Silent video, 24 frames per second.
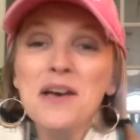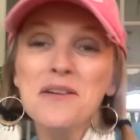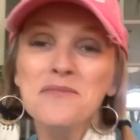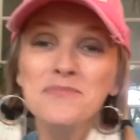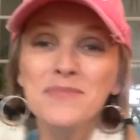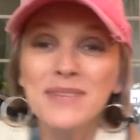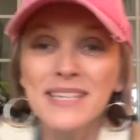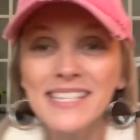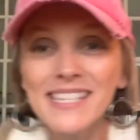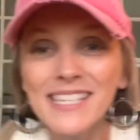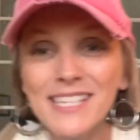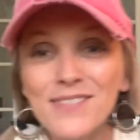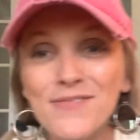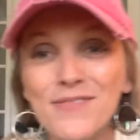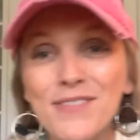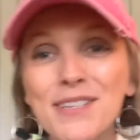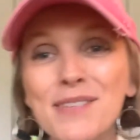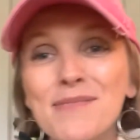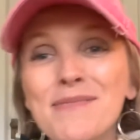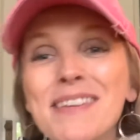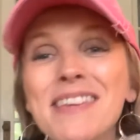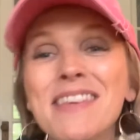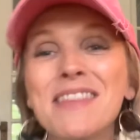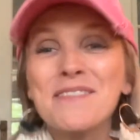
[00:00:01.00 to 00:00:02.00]
Mrs.
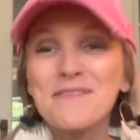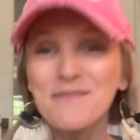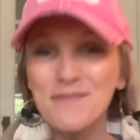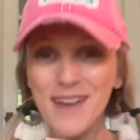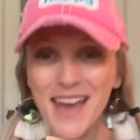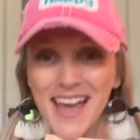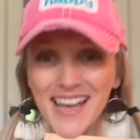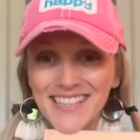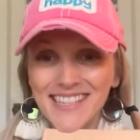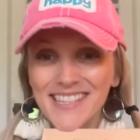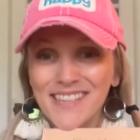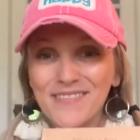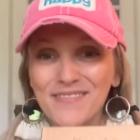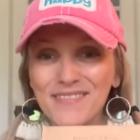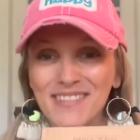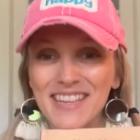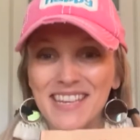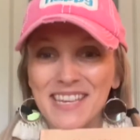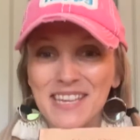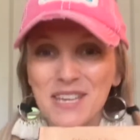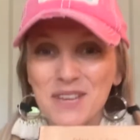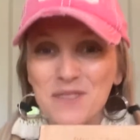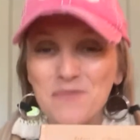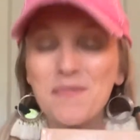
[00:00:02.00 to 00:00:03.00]
Frisby and the Rats of
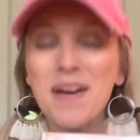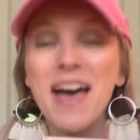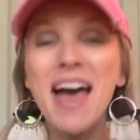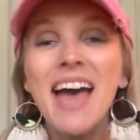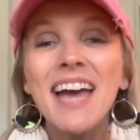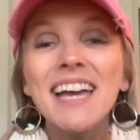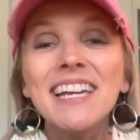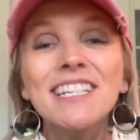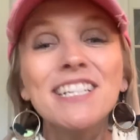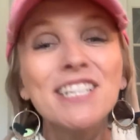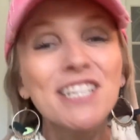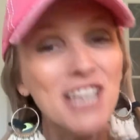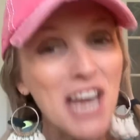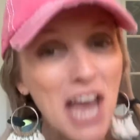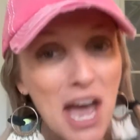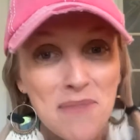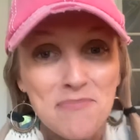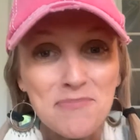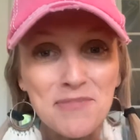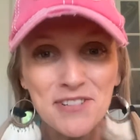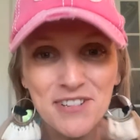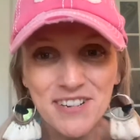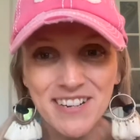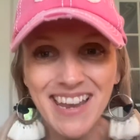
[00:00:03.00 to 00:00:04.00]
NIMH,
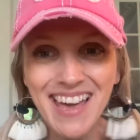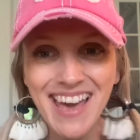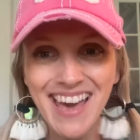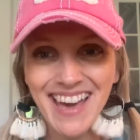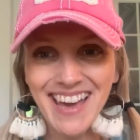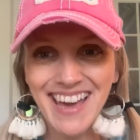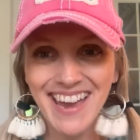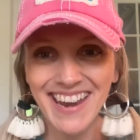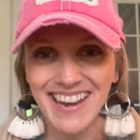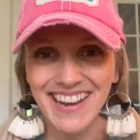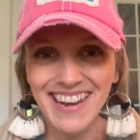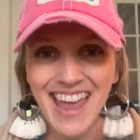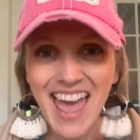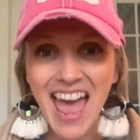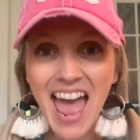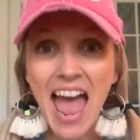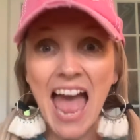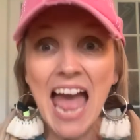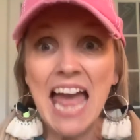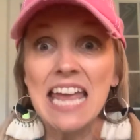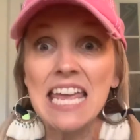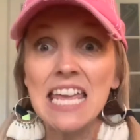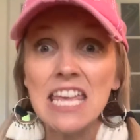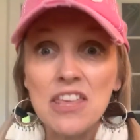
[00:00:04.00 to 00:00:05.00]
Chapter 9
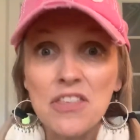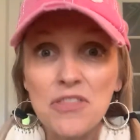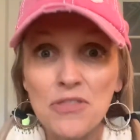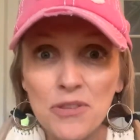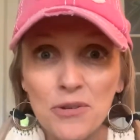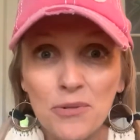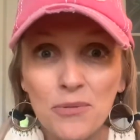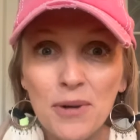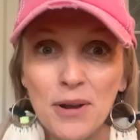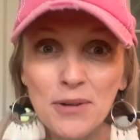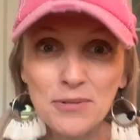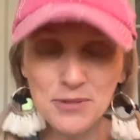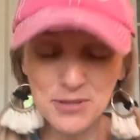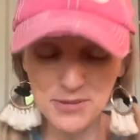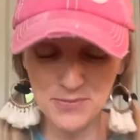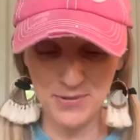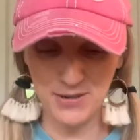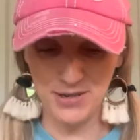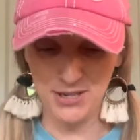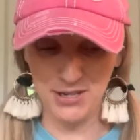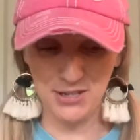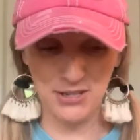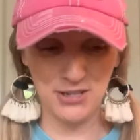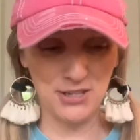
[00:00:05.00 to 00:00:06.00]
In the
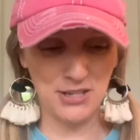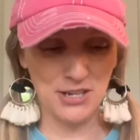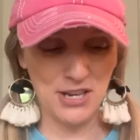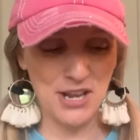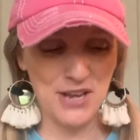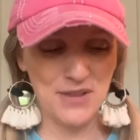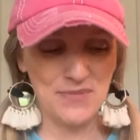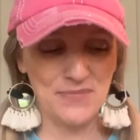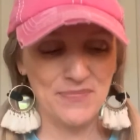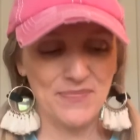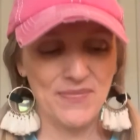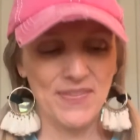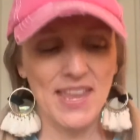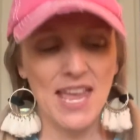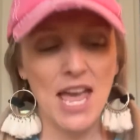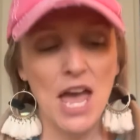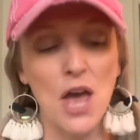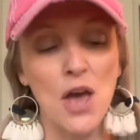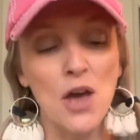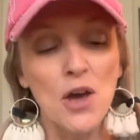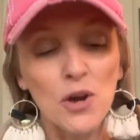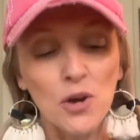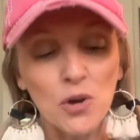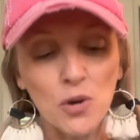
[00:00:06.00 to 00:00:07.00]
Rosebush.
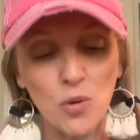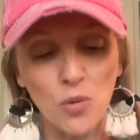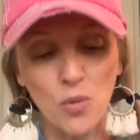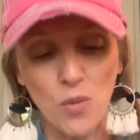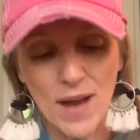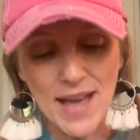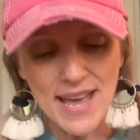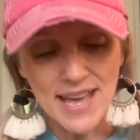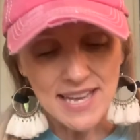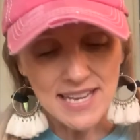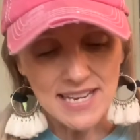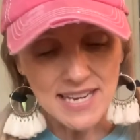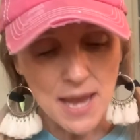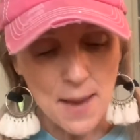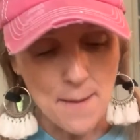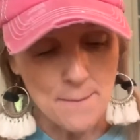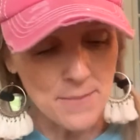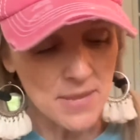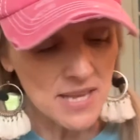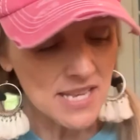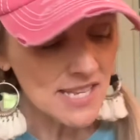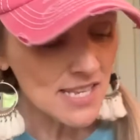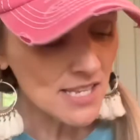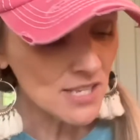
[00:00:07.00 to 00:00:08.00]
When
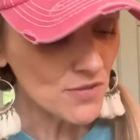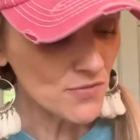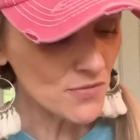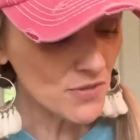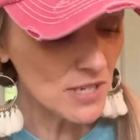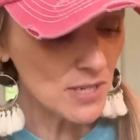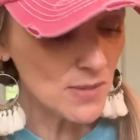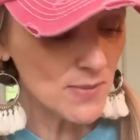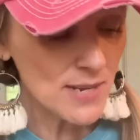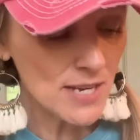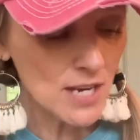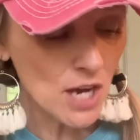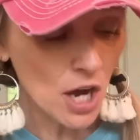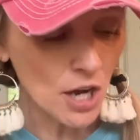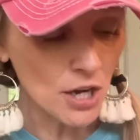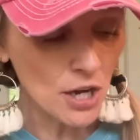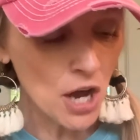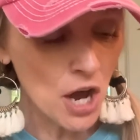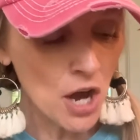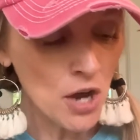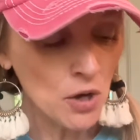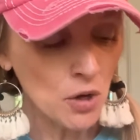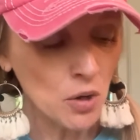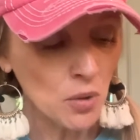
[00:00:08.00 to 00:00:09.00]
Mrs. Frisby got
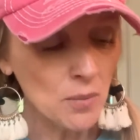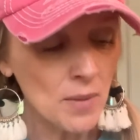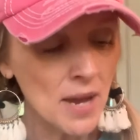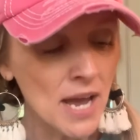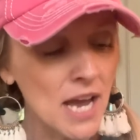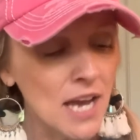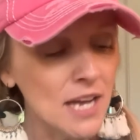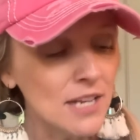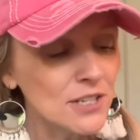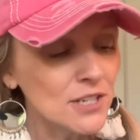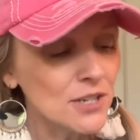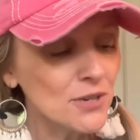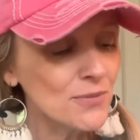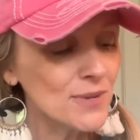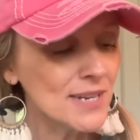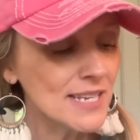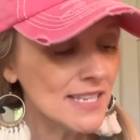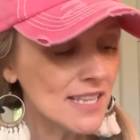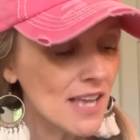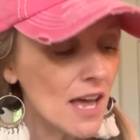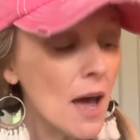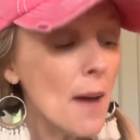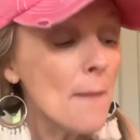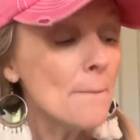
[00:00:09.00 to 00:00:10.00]
home,
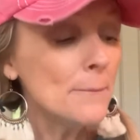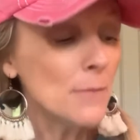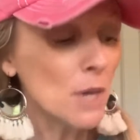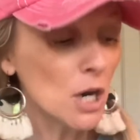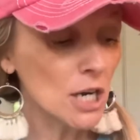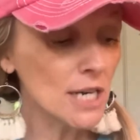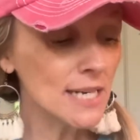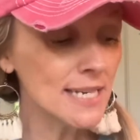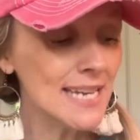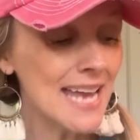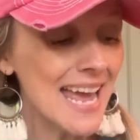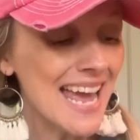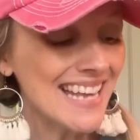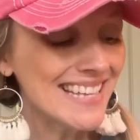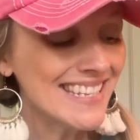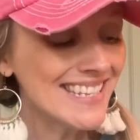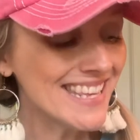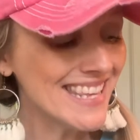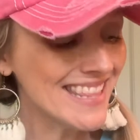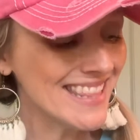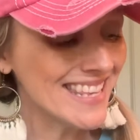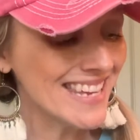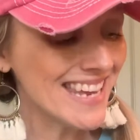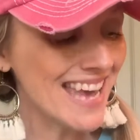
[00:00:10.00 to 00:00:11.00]
Teresa, Martin, and
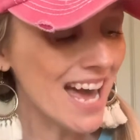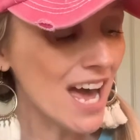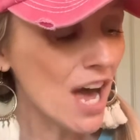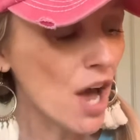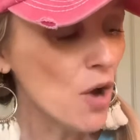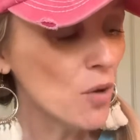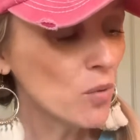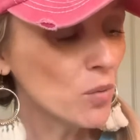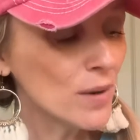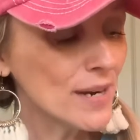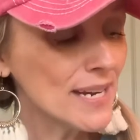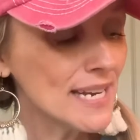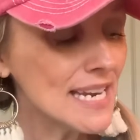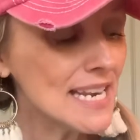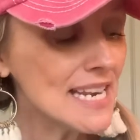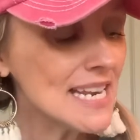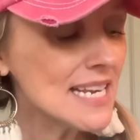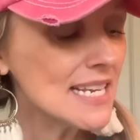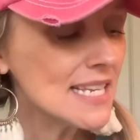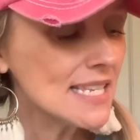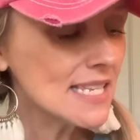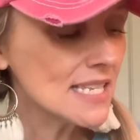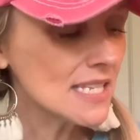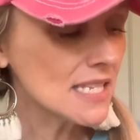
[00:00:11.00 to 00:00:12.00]
Cynthia were
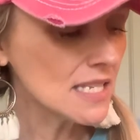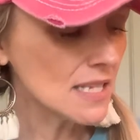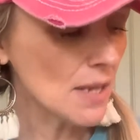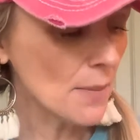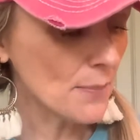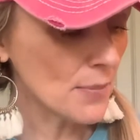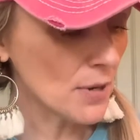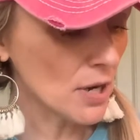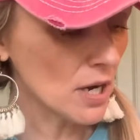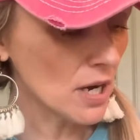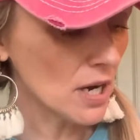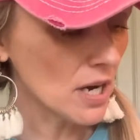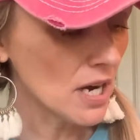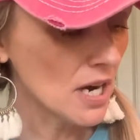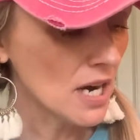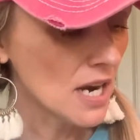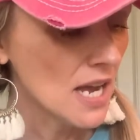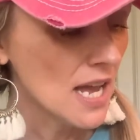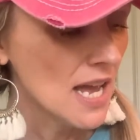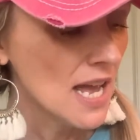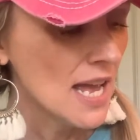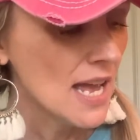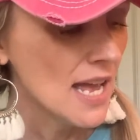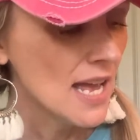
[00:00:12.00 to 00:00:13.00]
eating supper,
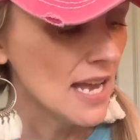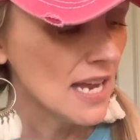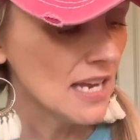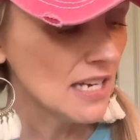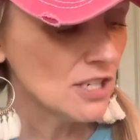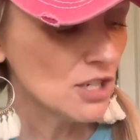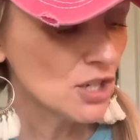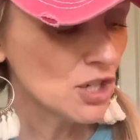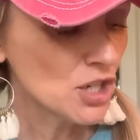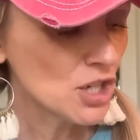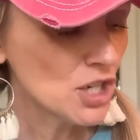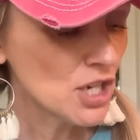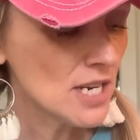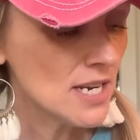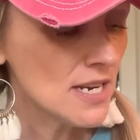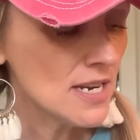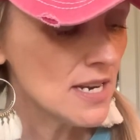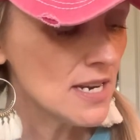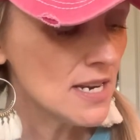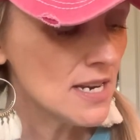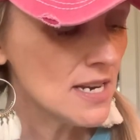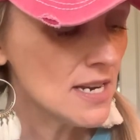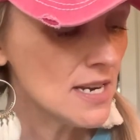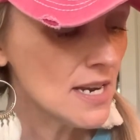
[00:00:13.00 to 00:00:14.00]
and
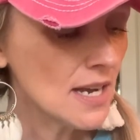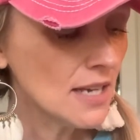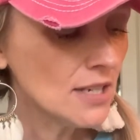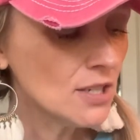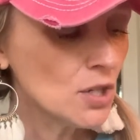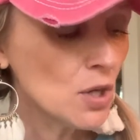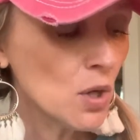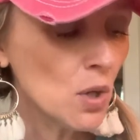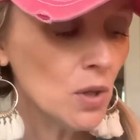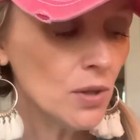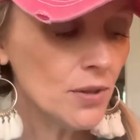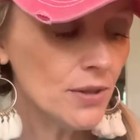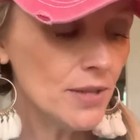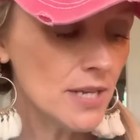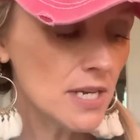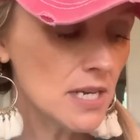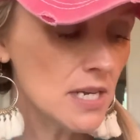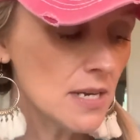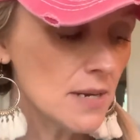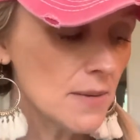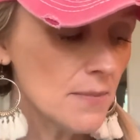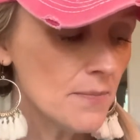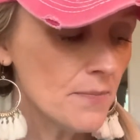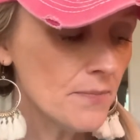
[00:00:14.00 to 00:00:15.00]
she had told
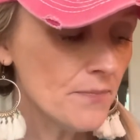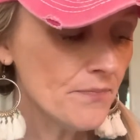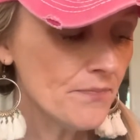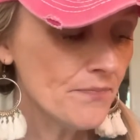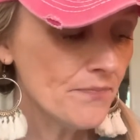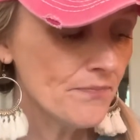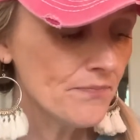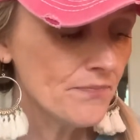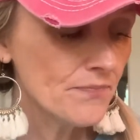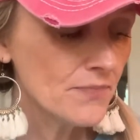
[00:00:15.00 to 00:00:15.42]
them